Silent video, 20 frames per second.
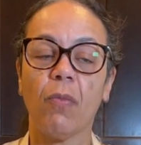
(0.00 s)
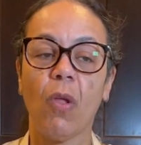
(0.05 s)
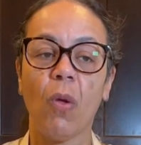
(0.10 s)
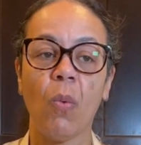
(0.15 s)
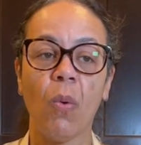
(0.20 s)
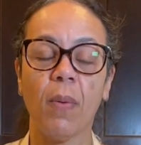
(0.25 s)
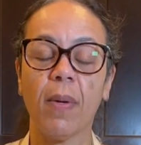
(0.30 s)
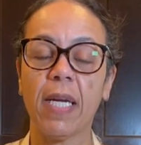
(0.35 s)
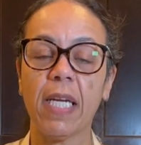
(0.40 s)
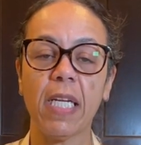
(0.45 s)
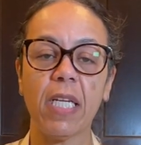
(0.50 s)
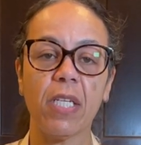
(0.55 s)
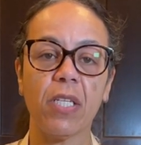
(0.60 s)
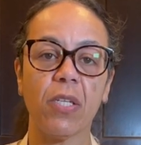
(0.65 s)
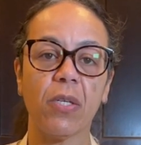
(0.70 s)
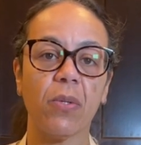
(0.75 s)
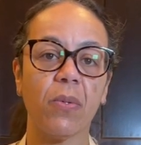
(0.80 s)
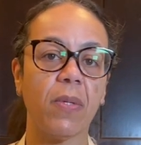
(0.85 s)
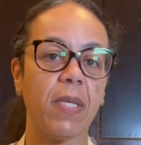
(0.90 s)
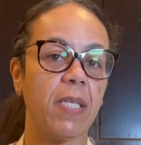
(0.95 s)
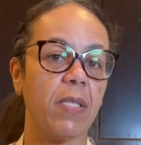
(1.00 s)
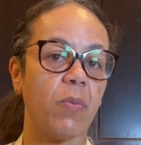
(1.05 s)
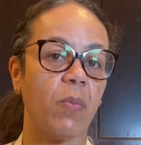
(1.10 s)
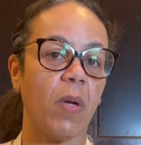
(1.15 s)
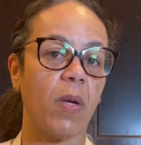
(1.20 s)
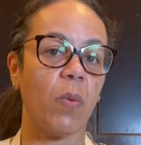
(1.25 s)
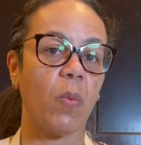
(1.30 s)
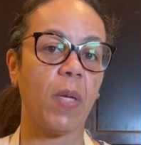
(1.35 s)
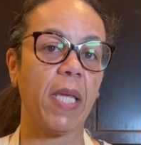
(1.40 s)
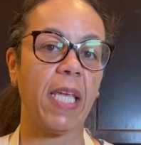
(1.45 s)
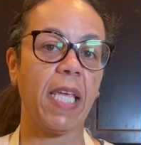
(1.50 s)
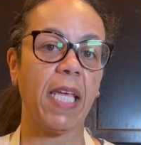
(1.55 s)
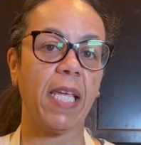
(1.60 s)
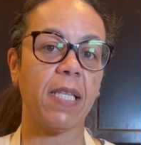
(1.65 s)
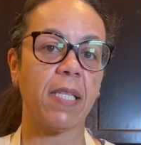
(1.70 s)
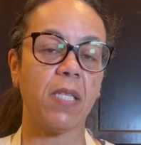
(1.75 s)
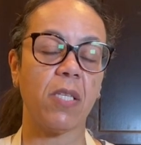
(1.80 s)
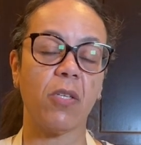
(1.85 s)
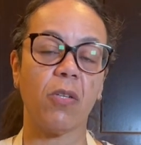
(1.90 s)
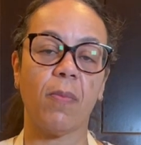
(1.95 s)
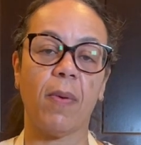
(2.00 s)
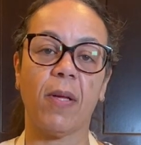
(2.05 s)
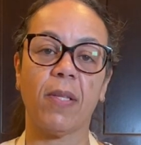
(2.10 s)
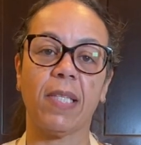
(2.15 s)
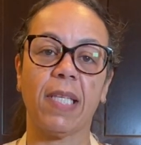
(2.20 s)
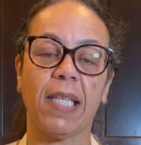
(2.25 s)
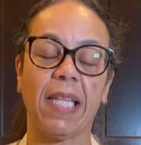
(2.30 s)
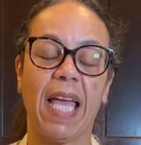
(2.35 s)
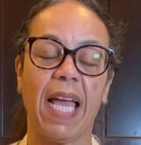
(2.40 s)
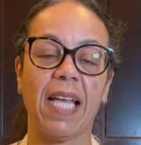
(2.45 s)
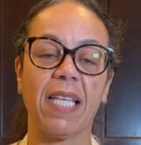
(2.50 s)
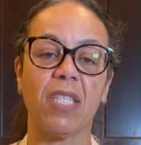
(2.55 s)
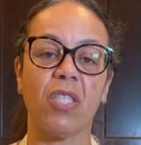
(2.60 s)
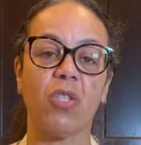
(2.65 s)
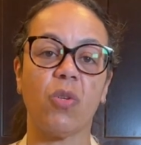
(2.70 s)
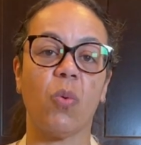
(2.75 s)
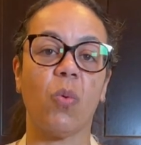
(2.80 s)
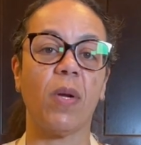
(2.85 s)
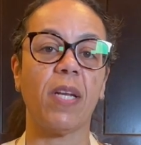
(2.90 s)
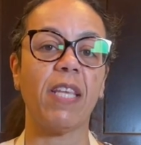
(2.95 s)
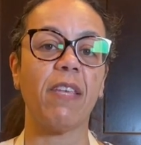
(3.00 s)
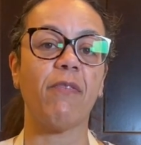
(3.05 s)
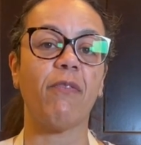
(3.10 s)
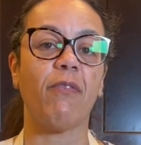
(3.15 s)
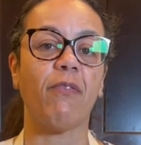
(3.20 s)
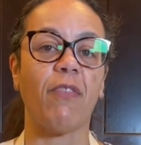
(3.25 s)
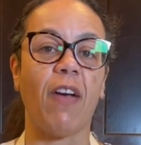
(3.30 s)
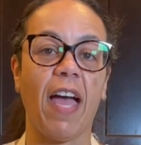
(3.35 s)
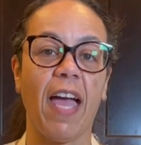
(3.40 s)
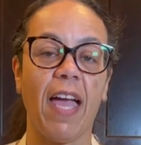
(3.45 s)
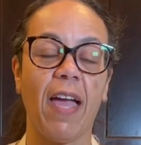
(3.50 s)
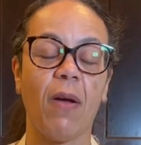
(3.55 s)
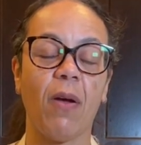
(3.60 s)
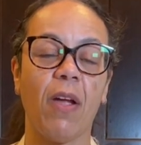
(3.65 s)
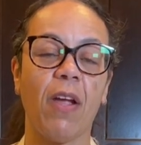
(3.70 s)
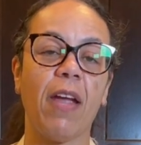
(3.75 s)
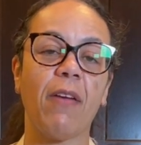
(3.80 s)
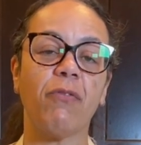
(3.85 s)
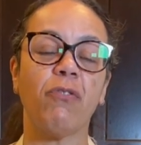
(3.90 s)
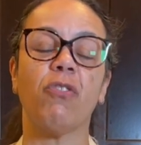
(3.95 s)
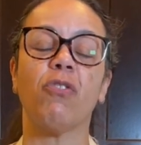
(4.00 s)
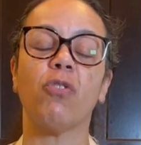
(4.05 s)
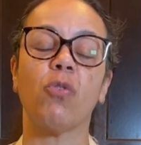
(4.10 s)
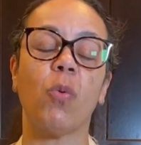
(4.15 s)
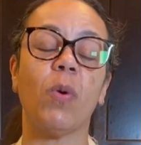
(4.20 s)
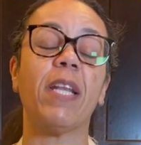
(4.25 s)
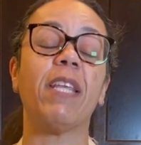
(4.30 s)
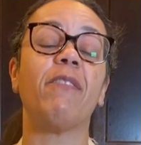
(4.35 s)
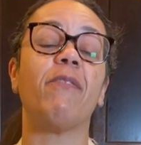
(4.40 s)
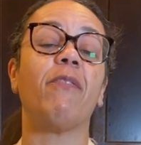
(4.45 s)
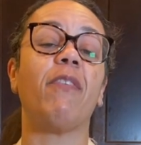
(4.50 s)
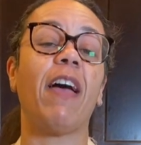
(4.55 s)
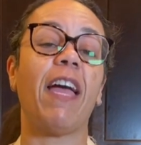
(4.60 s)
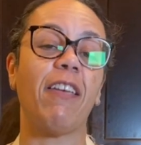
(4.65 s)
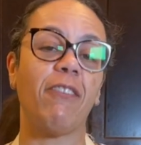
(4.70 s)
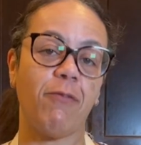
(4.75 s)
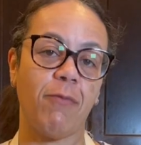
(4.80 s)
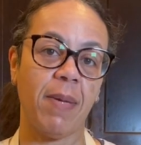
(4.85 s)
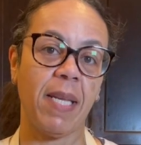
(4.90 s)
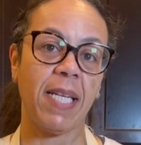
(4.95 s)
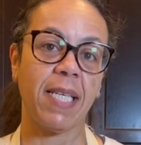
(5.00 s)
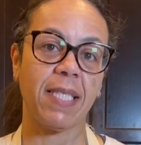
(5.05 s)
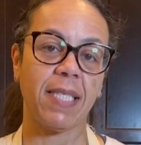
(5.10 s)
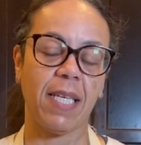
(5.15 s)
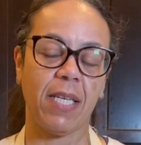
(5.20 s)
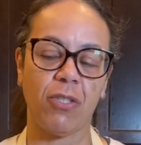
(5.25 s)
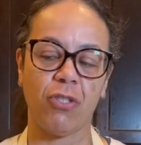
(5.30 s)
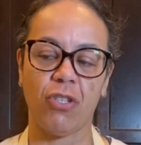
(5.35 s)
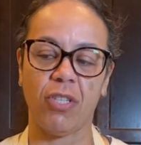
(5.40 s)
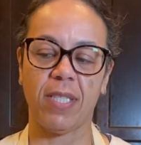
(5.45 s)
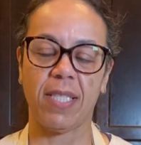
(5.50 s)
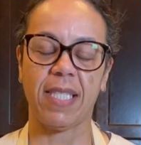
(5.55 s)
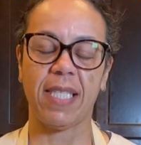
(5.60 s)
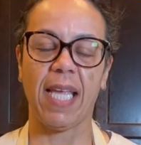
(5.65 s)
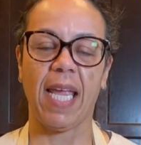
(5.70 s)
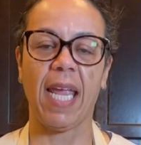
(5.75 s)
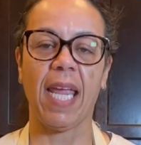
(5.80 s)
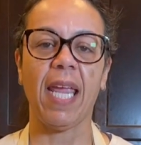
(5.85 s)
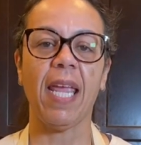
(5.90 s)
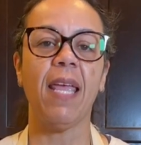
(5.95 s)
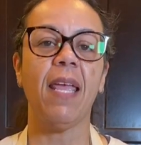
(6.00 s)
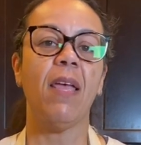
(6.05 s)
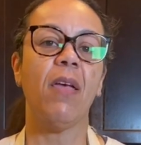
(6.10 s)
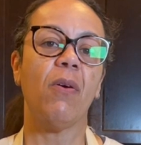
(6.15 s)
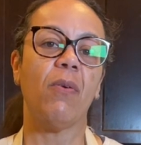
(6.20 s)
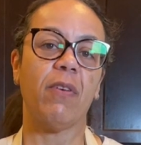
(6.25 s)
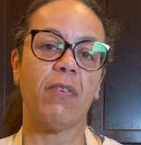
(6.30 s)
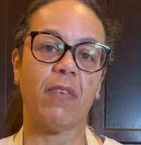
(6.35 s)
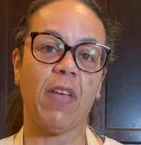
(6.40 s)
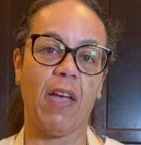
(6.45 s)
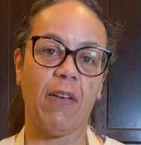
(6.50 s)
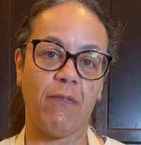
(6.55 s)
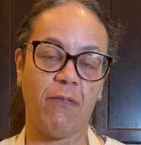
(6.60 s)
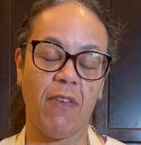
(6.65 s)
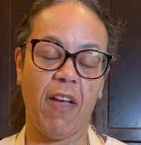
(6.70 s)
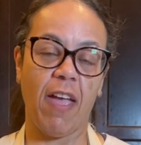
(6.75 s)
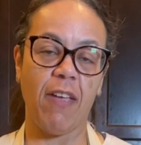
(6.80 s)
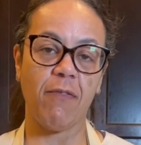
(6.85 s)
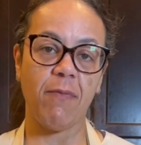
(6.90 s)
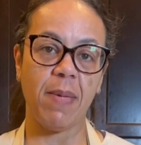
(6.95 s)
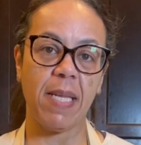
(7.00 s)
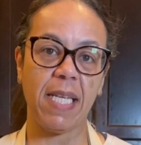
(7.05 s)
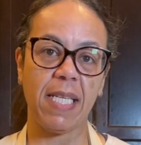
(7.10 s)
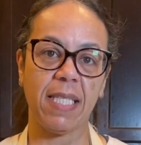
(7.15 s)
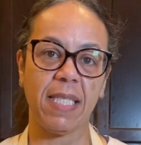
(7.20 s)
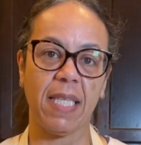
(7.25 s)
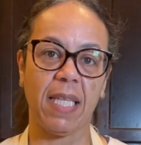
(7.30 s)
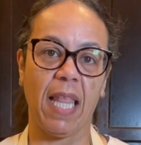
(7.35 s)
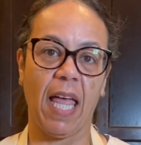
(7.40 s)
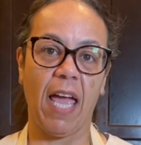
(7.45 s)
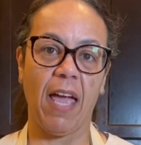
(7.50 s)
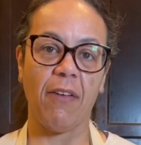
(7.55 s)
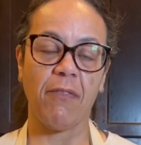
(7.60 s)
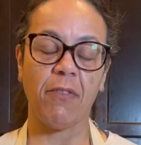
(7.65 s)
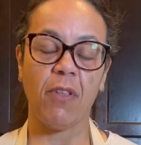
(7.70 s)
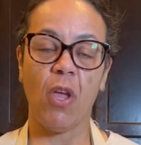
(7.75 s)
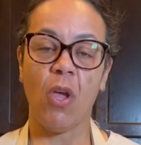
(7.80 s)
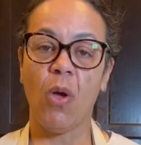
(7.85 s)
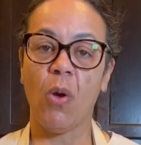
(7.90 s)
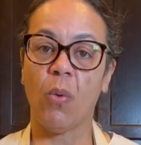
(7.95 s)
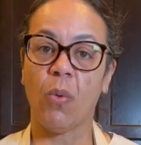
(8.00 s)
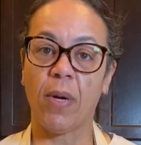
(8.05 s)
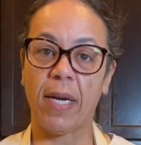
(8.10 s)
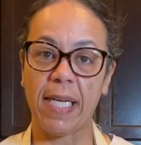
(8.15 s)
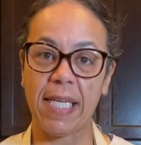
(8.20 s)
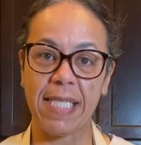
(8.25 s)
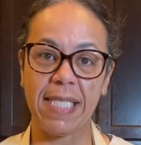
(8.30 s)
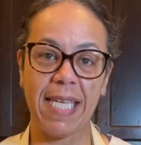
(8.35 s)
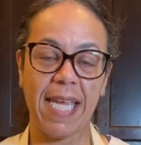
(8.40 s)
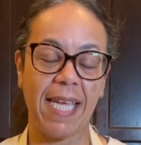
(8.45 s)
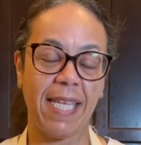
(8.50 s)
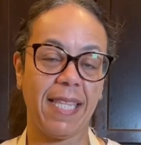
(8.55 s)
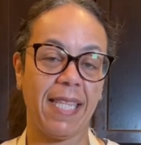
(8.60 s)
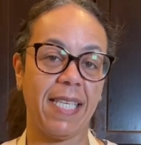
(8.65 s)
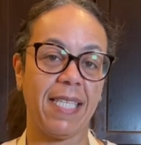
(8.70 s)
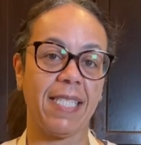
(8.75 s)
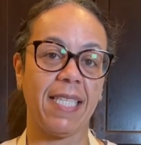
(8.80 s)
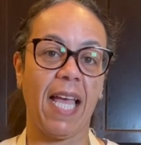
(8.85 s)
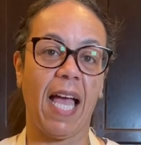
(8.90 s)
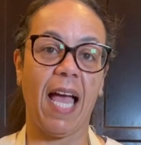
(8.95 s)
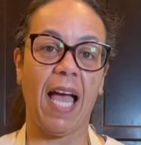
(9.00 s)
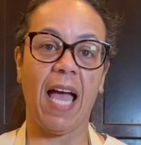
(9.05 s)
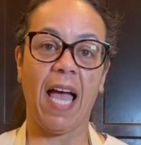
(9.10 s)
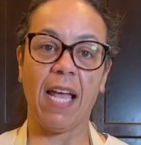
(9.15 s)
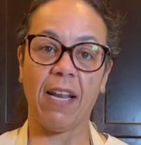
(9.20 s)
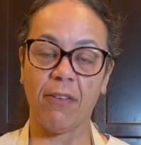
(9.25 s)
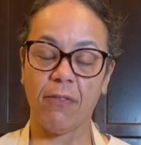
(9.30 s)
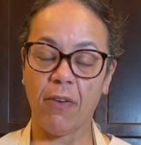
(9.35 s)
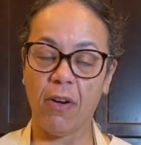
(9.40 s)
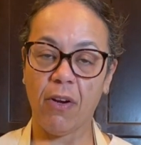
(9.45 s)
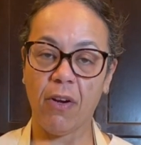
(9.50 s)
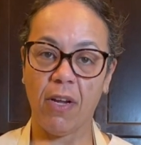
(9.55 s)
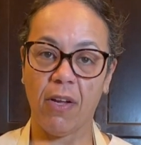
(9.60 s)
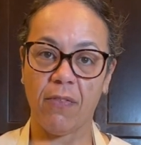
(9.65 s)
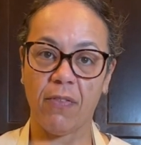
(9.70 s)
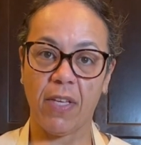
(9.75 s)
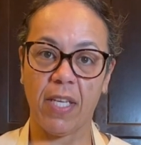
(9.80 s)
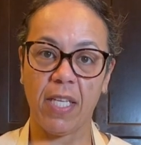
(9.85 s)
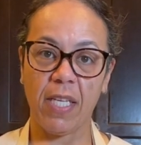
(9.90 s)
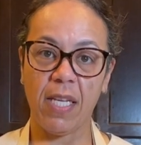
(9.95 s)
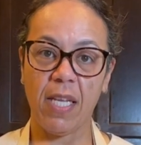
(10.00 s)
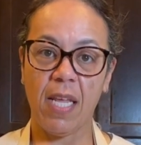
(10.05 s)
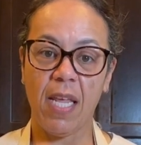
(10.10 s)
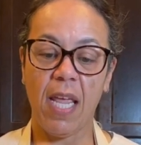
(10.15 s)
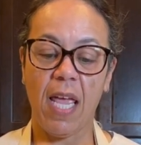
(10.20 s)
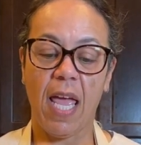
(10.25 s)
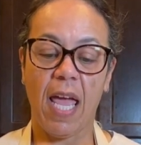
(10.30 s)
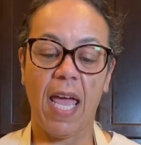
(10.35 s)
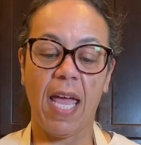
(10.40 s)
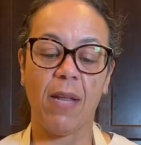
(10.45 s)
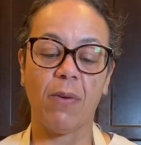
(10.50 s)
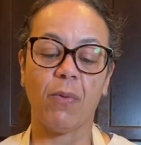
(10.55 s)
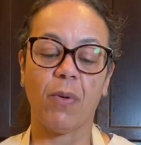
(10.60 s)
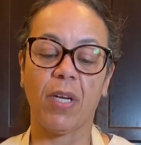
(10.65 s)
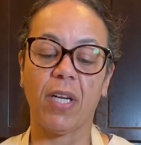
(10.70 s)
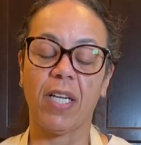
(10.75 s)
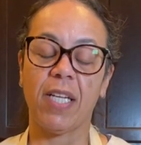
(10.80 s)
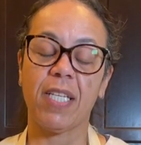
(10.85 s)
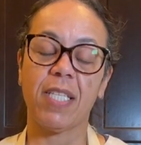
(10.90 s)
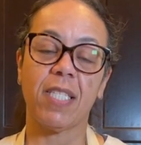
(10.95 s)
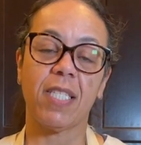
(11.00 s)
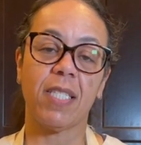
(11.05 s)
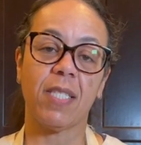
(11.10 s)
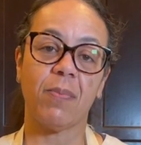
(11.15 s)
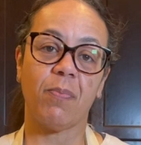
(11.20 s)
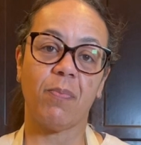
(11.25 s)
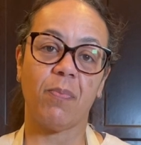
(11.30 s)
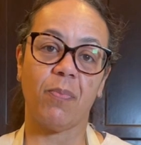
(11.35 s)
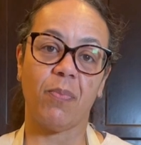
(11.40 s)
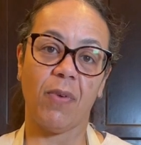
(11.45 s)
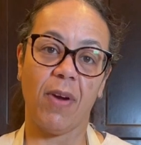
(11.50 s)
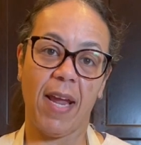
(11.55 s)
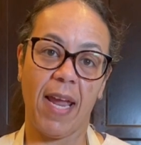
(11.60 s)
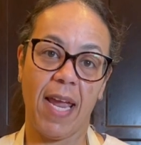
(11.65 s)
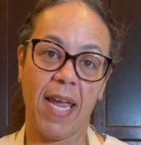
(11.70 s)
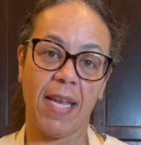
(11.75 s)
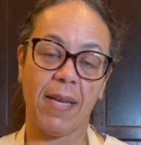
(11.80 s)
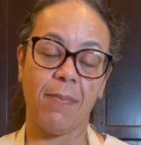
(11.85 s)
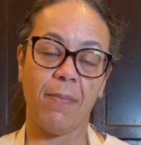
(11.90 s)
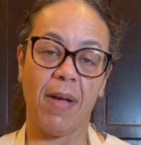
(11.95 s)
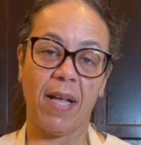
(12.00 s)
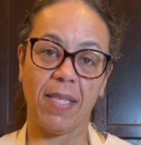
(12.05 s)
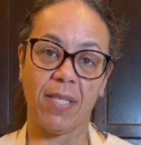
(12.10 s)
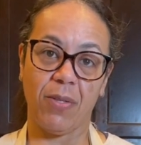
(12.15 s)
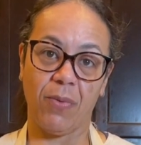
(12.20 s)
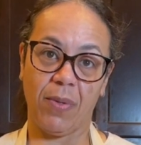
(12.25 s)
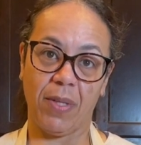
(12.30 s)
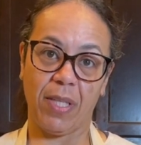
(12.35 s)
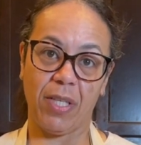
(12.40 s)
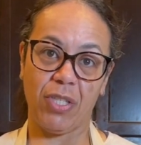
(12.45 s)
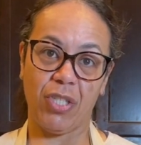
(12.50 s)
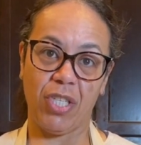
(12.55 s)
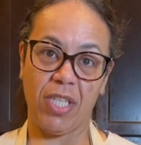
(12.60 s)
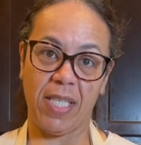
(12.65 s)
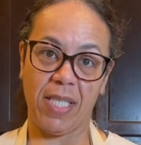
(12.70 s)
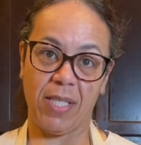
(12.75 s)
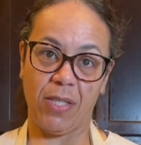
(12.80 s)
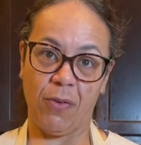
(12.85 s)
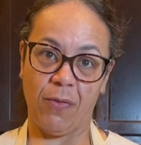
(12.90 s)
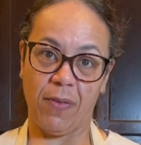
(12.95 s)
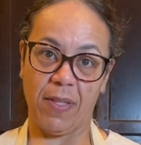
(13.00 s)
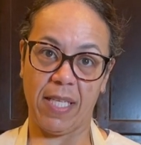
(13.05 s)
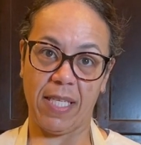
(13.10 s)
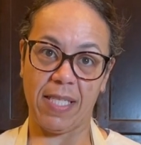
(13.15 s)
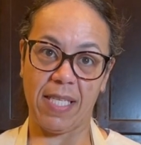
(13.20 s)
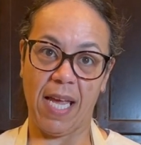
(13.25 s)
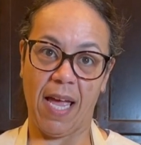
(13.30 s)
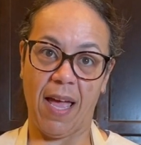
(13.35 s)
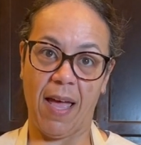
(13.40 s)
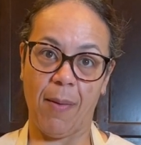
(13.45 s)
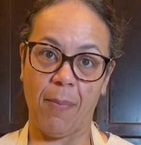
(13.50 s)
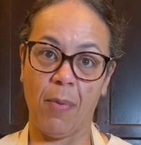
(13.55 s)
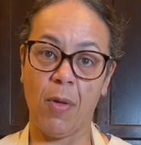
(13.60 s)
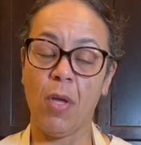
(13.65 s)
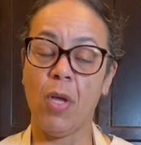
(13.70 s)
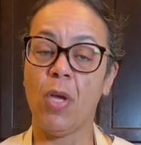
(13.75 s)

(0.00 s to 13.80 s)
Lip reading: What we're going to do is, when we get to about the last 25, or after 25 minutes, I should say, we've got 5 minutes left. We're going to take this out of our oven, and we're going to spread mozzarella cheese over the top.